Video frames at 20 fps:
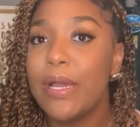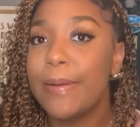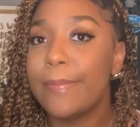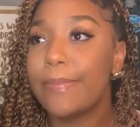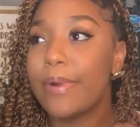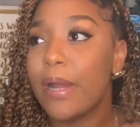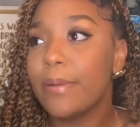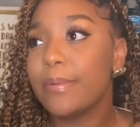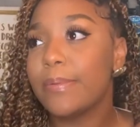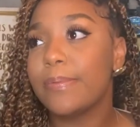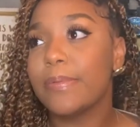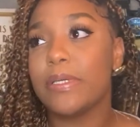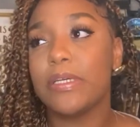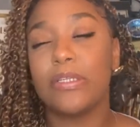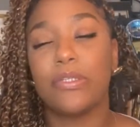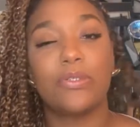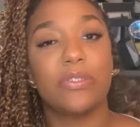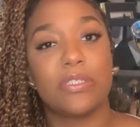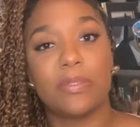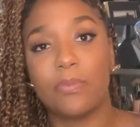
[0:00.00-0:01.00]
probably
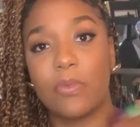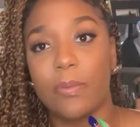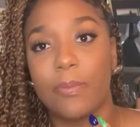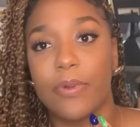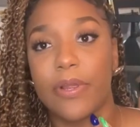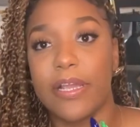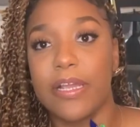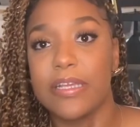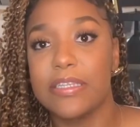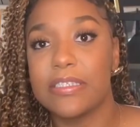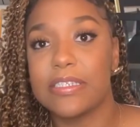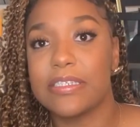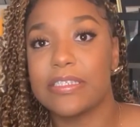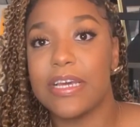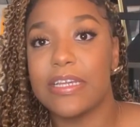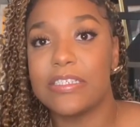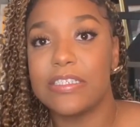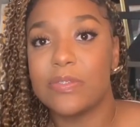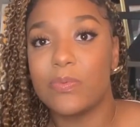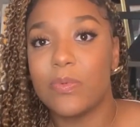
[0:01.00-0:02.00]
do some more braids because I
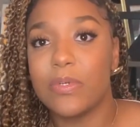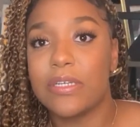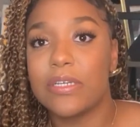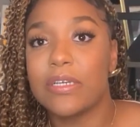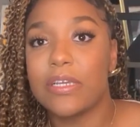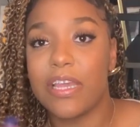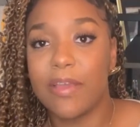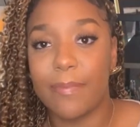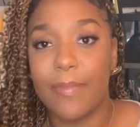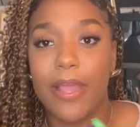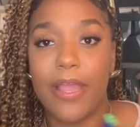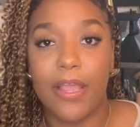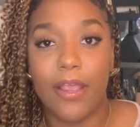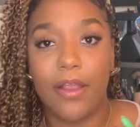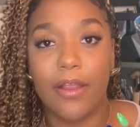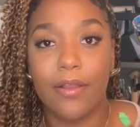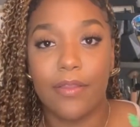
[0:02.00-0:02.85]
just want to get my hair,